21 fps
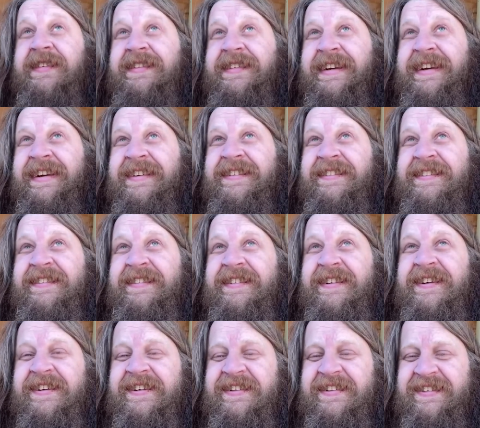Yeah.
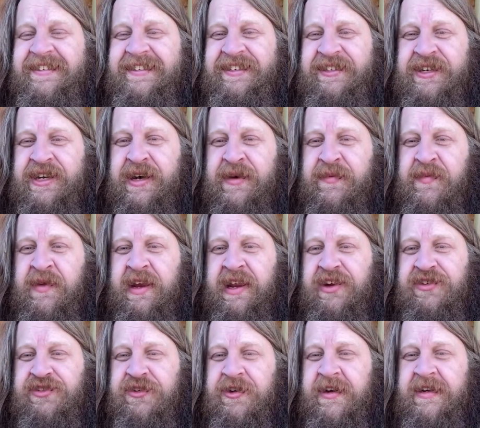You cut many
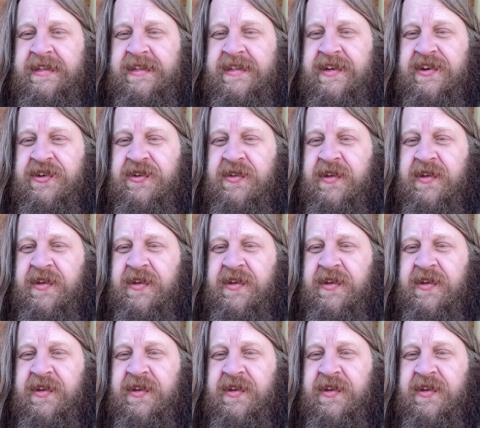trees in your